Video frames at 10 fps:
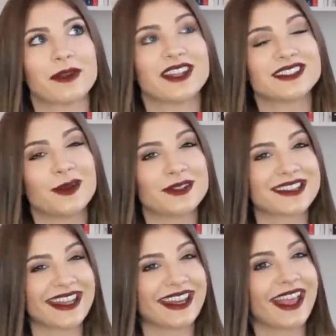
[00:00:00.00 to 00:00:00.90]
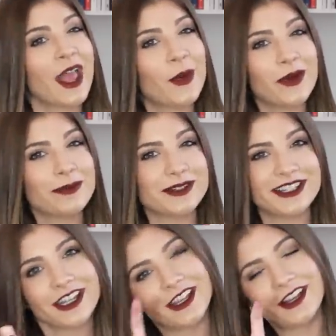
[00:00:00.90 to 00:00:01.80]
because I was getting one
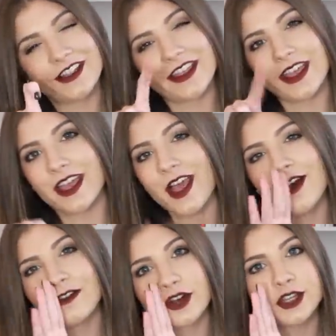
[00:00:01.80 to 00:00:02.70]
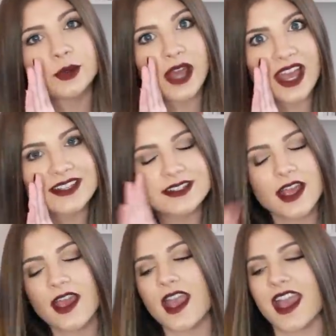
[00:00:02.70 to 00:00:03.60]
particular thing for you guys.
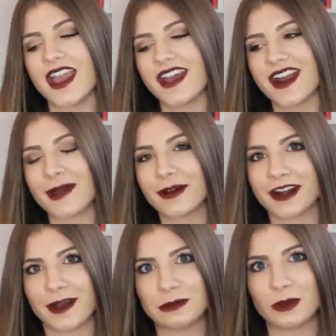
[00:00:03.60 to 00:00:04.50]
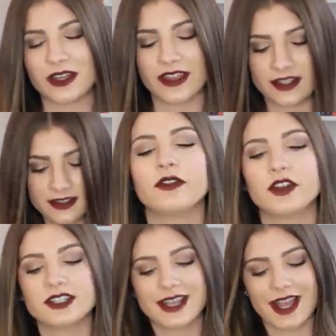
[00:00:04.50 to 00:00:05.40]
And I bought a couple more things. The
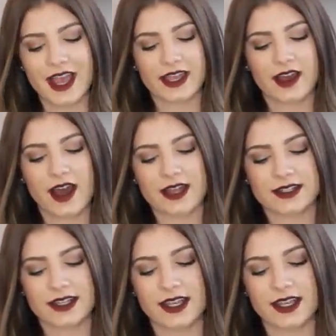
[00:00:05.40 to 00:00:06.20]
first thing I got